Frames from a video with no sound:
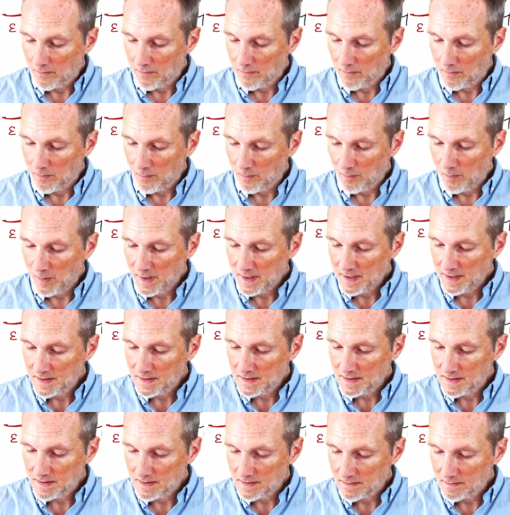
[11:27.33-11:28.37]
what
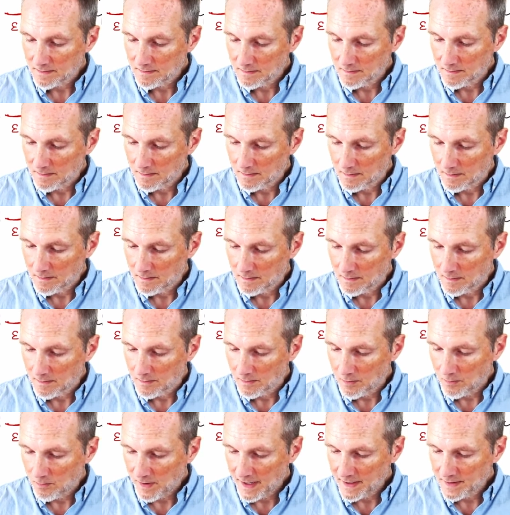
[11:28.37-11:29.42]
is the
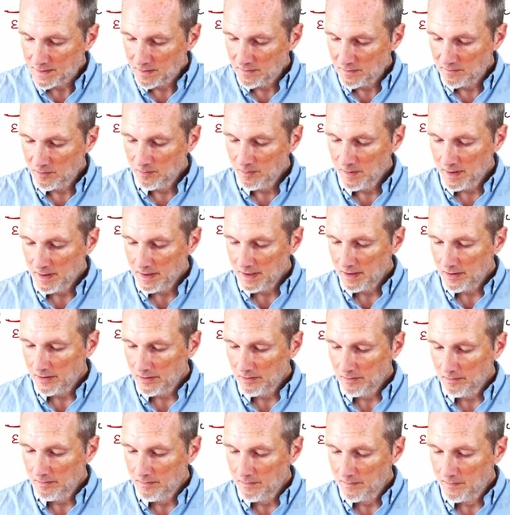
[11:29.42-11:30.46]
rise over run here?
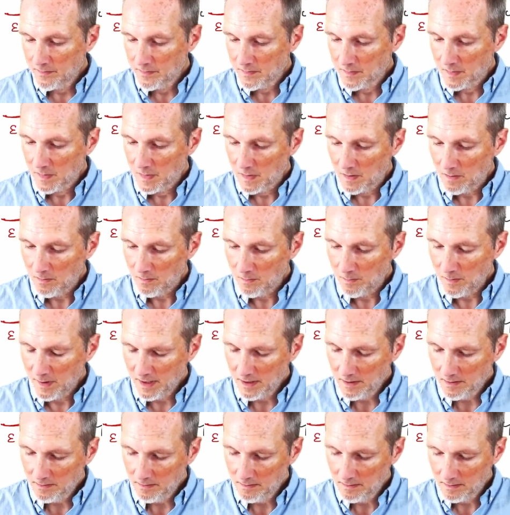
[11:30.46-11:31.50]

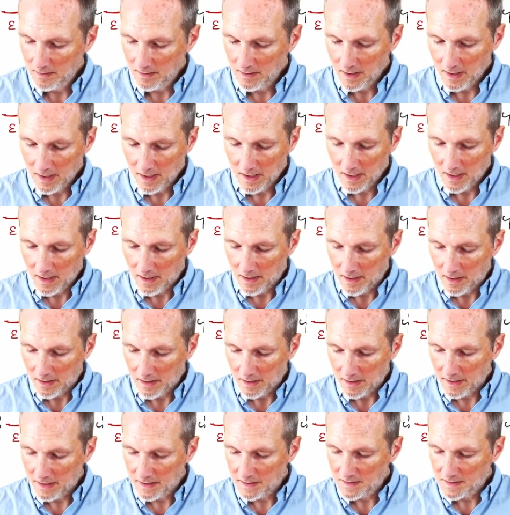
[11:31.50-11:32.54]
Well,
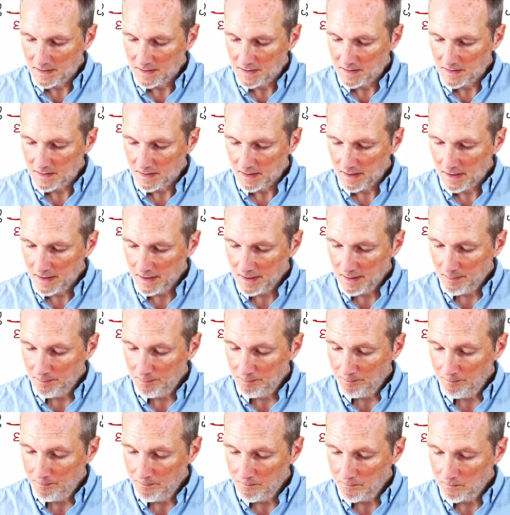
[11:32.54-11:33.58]
it's,
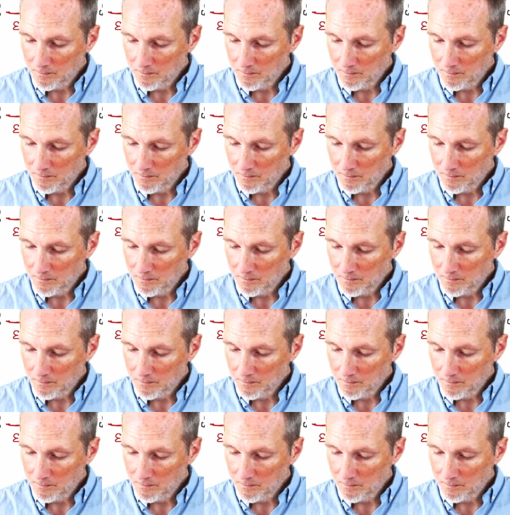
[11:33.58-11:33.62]
um,